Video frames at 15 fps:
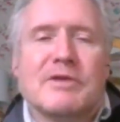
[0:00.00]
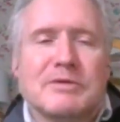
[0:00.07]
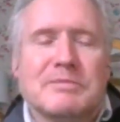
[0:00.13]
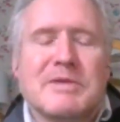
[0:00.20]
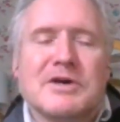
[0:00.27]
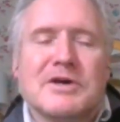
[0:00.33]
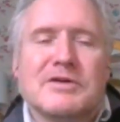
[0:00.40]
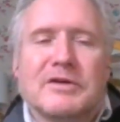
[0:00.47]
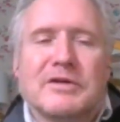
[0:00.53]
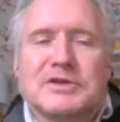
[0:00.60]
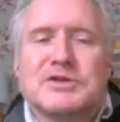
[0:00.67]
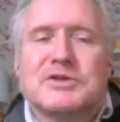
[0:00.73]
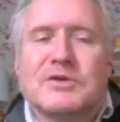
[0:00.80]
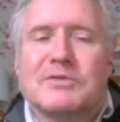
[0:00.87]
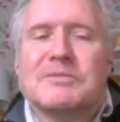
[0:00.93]
there would be
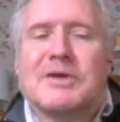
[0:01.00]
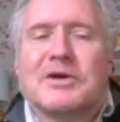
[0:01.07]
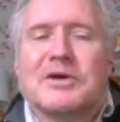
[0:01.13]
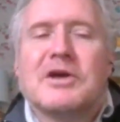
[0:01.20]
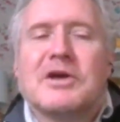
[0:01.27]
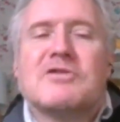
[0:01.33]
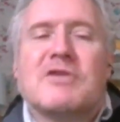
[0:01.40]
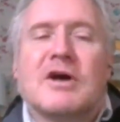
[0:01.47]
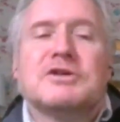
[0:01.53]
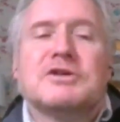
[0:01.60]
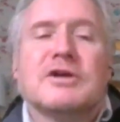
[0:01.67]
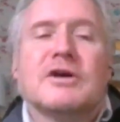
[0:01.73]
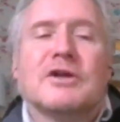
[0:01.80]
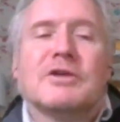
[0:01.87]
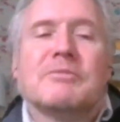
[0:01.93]
another stock market
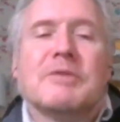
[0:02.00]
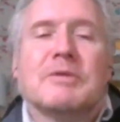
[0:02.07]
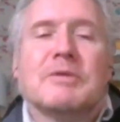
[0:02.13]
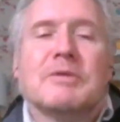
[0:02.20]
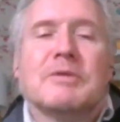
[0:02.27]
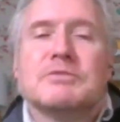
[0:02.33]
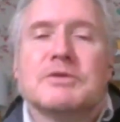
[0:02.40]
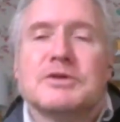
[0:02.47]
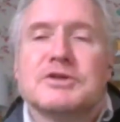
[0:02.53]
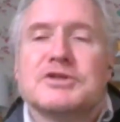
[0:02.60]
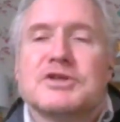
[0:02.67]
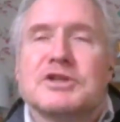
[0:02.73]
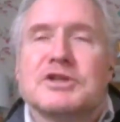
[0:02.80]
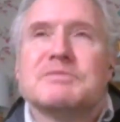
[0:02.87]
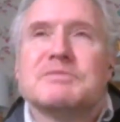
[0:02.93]
crash and the publisher would
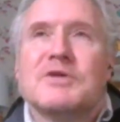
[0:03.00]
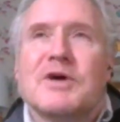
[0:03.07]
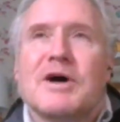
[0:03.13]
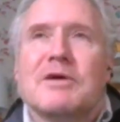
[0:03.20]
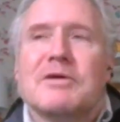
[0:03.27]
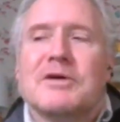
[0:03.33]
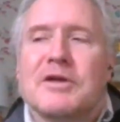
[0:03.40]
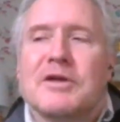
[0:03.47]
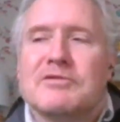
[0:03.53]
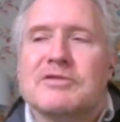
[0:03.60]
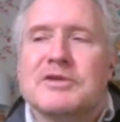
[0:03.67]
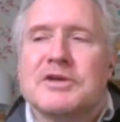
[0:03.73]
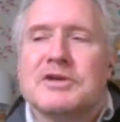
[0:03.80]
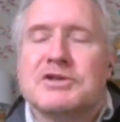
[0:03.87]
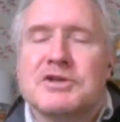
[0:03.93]
decide to put out
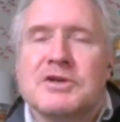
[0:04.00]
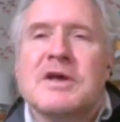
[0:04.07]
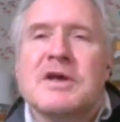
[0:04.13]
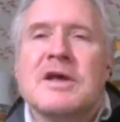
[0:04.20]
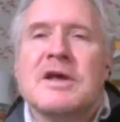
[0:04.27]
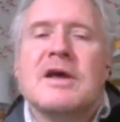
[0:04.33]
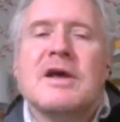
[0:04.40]
another edition.